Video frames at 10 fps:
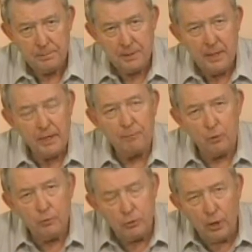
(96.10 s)
If
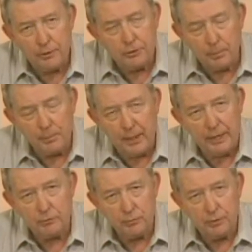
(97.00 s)
you thought your
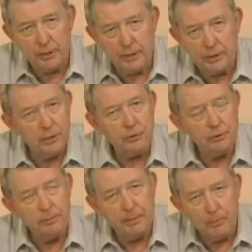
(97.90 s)
price was any good,
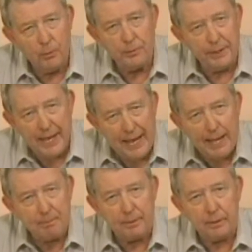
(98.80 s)
you'll be more than
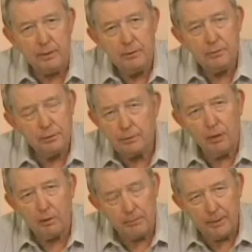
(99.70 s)
happy to
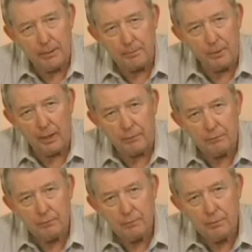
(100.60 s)
talk about price.
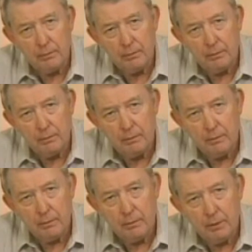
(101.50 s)

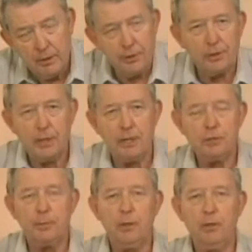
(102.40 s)
Your
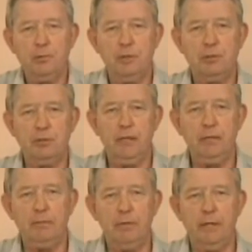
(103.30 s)
customer knows
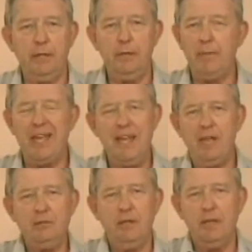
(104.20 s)
instinctively, and
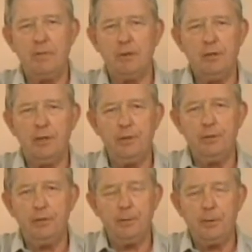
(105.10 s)
hasn't it ever occurred
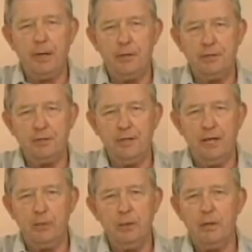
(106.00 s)
to you prior to just
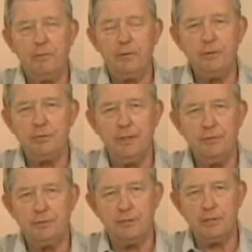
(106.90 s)
now, that one of the first
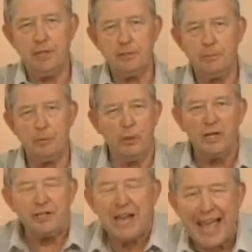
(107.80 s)
reasons a customer will
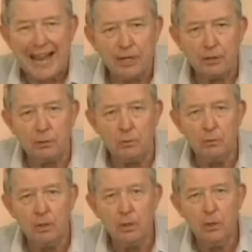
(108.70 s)
attack you
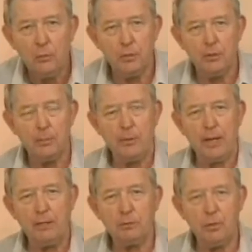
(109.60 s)
with the
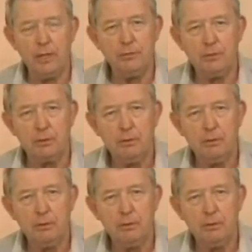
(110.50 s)
price question